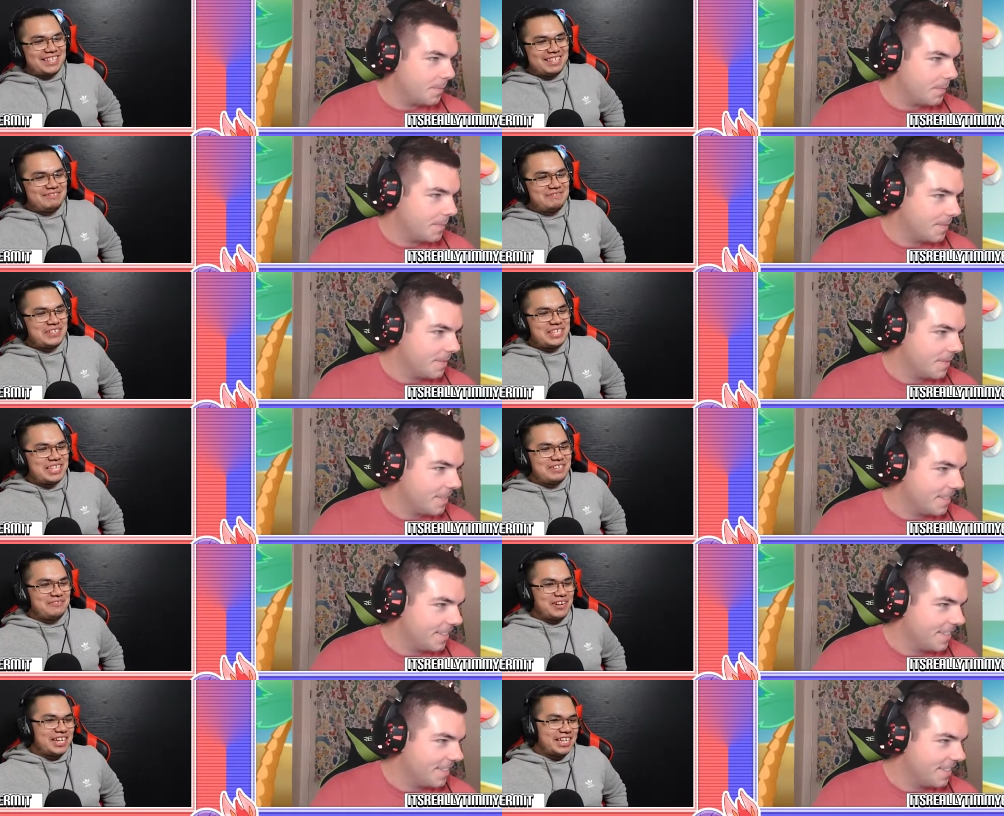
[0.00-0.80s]
Speaker 1: division
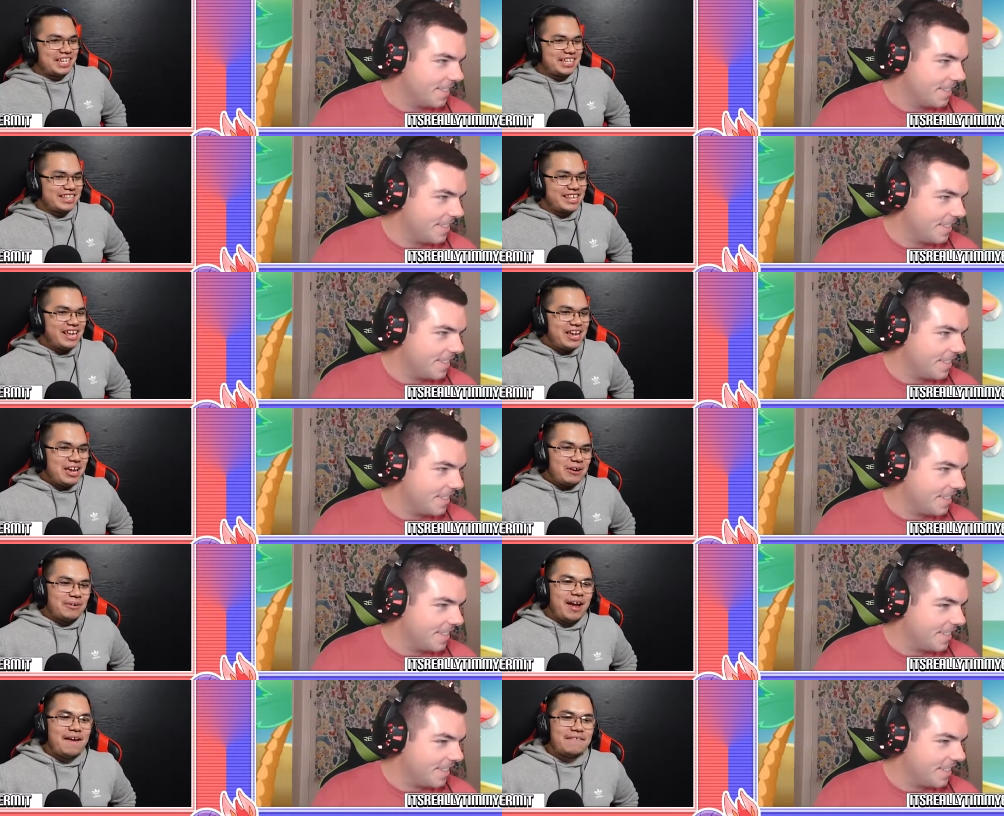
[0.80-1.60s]
rankings,
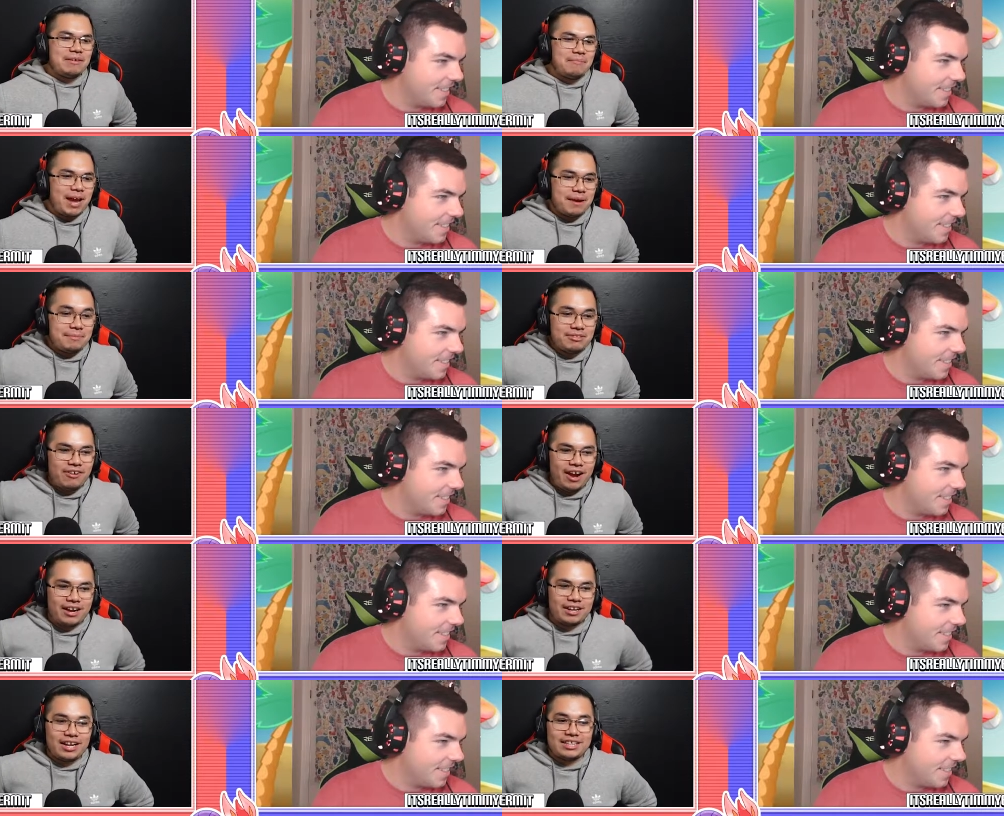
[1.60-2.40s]
we have the Miami
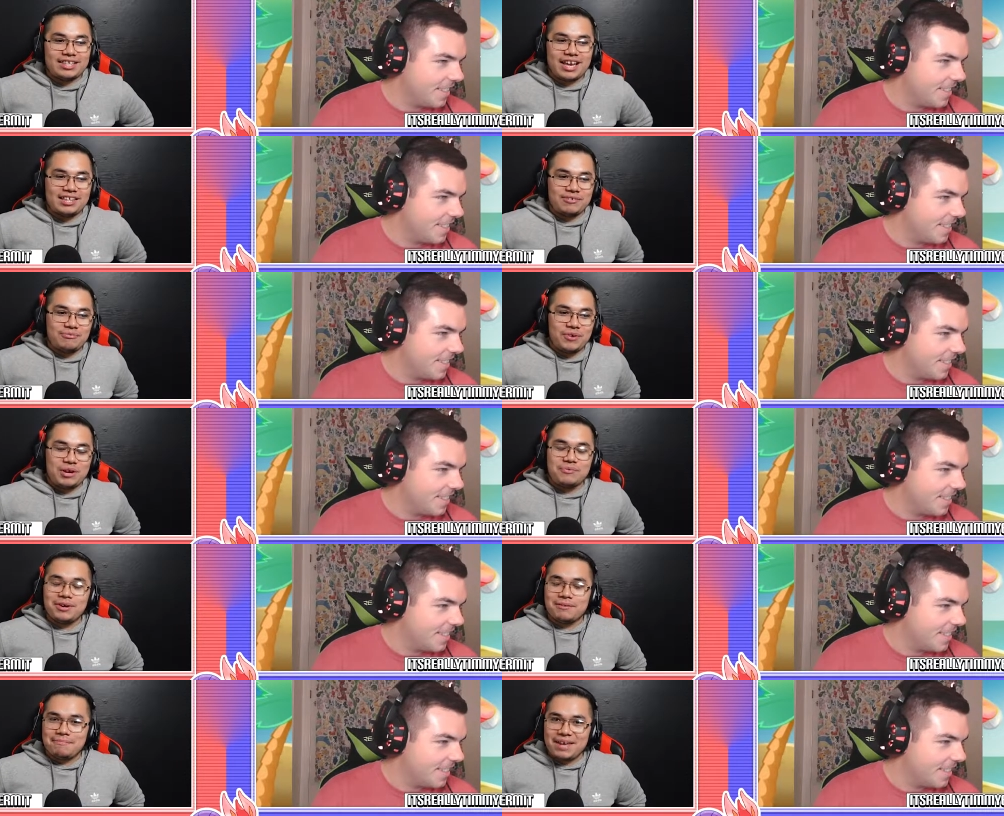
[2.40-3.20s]
Dragonites and the
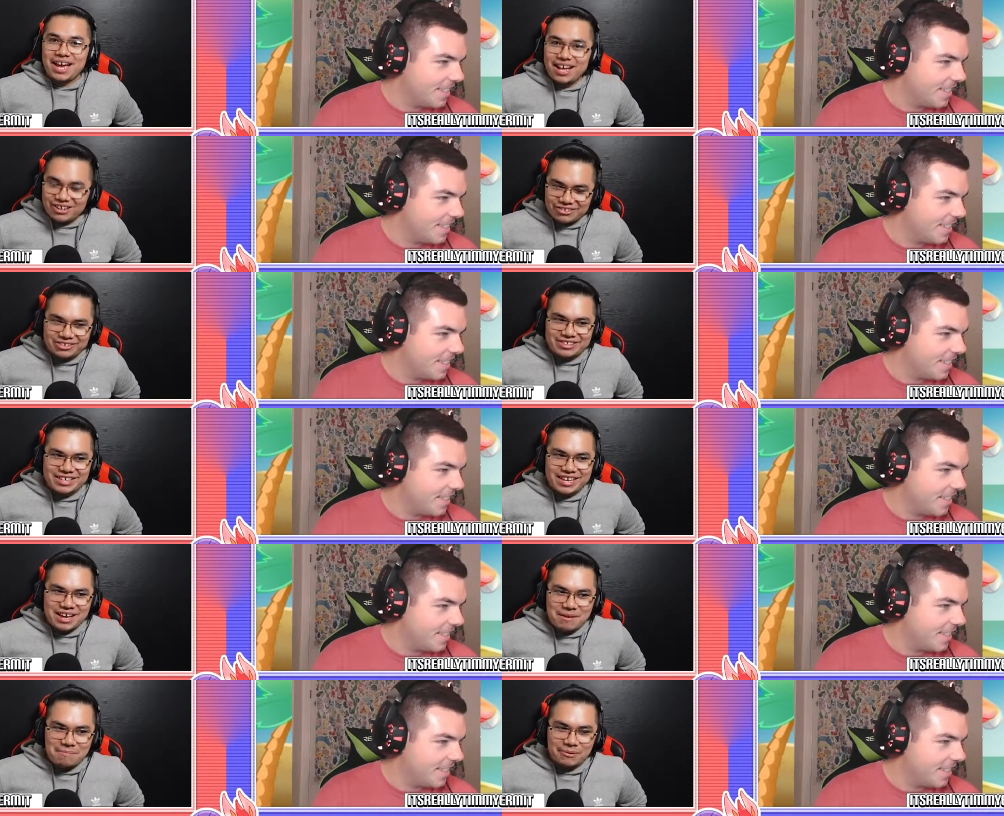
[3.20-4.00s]
Redwood Meowth
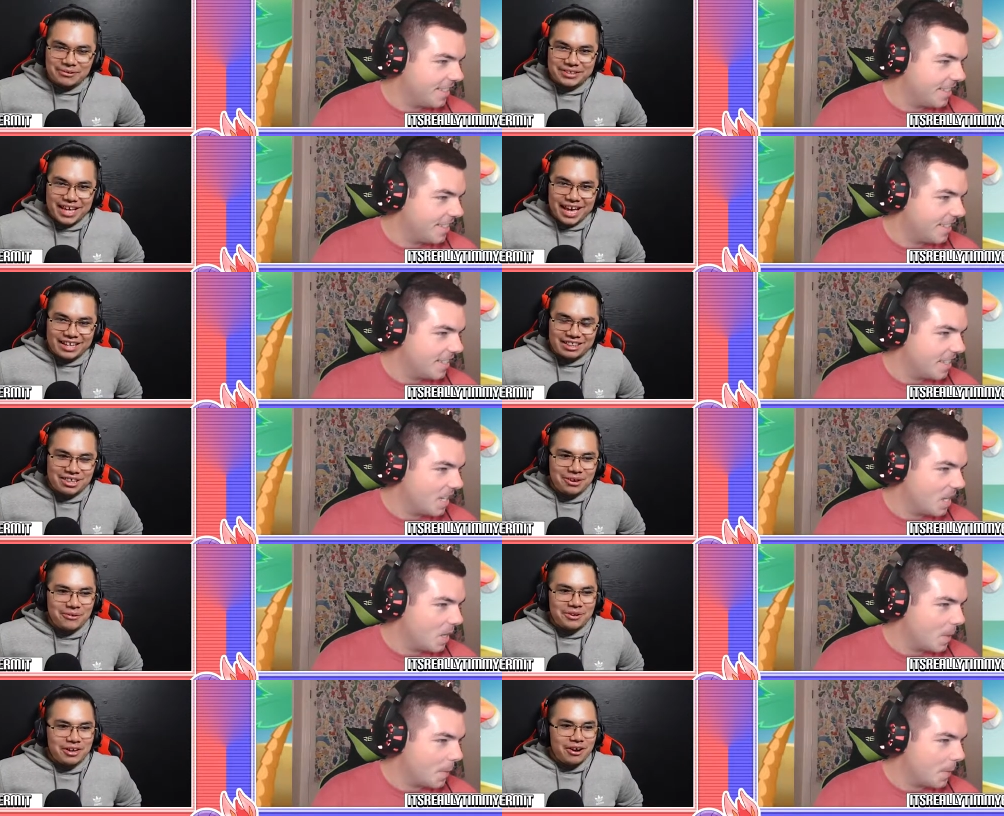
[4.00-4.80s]
both at
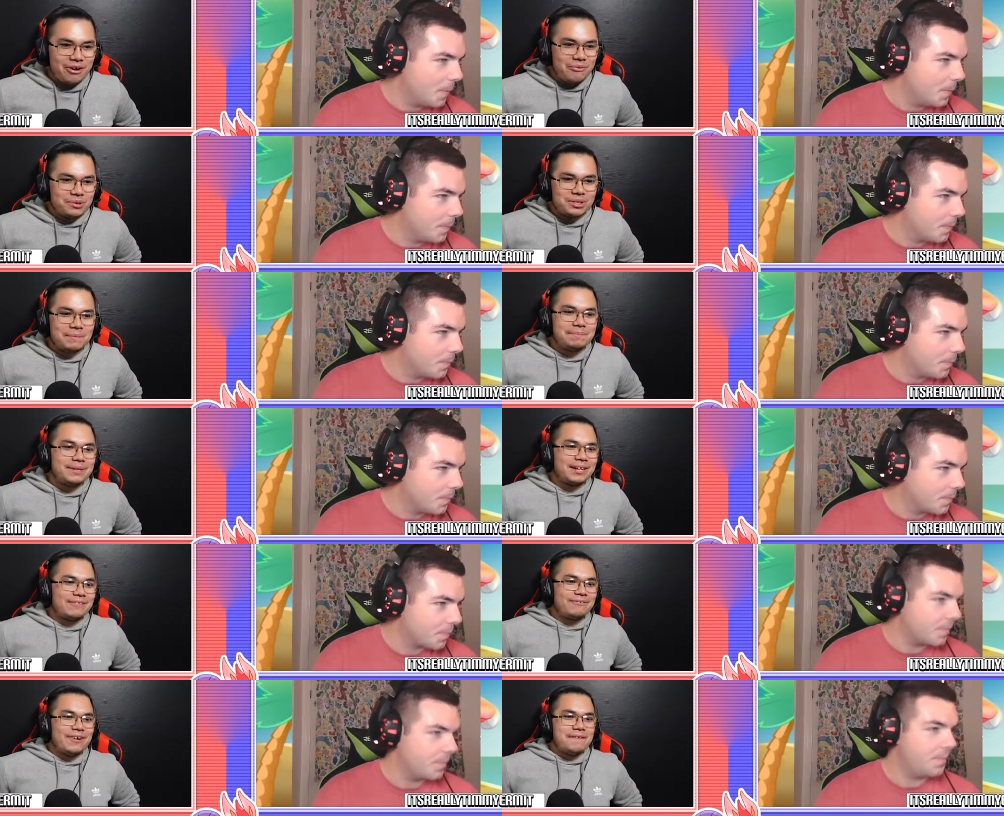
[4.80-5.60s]
two and zero with a
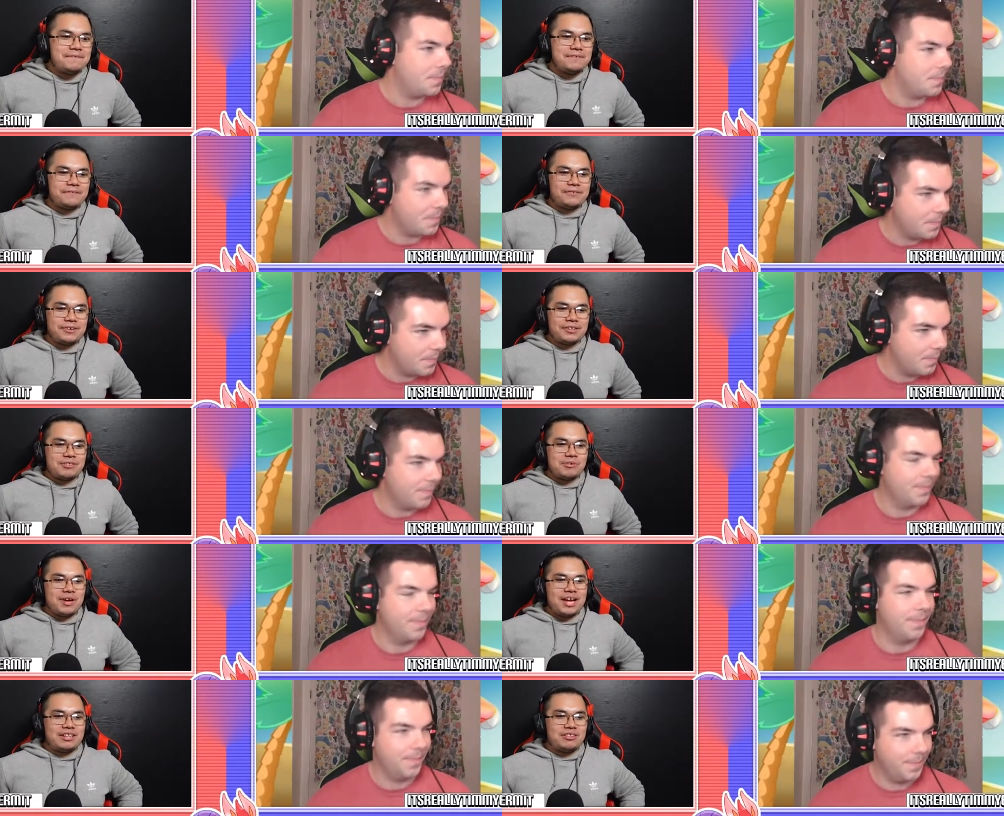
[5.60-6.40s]
plus five
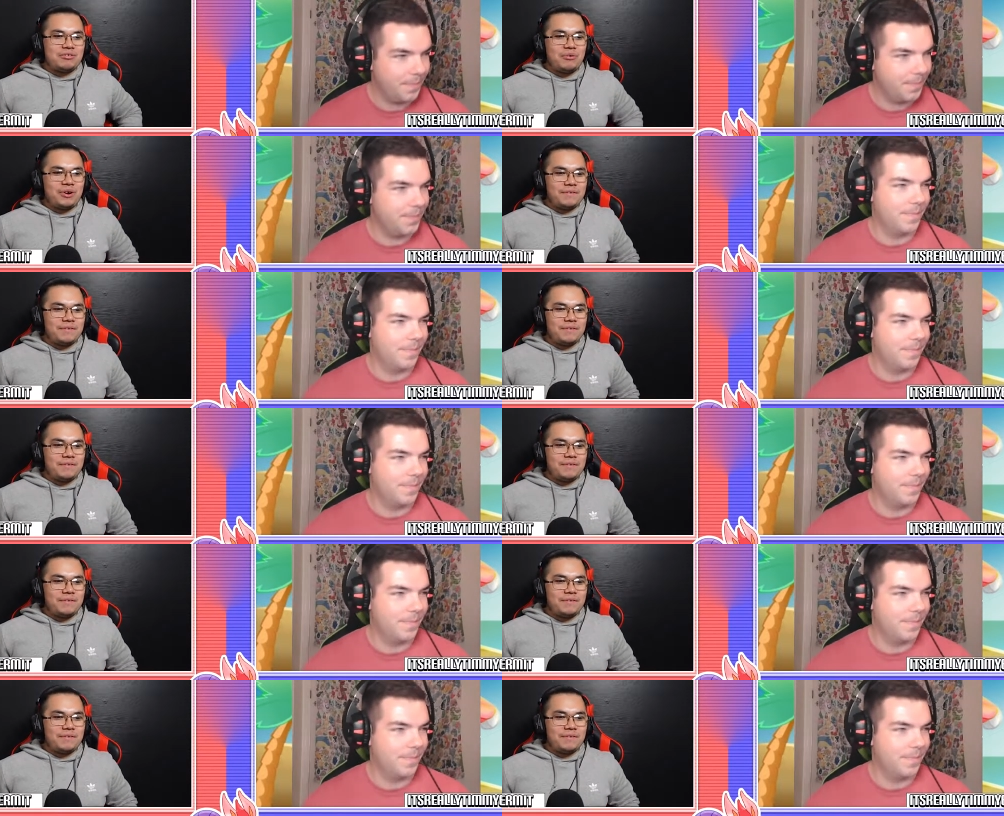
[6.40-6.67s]
differential at joint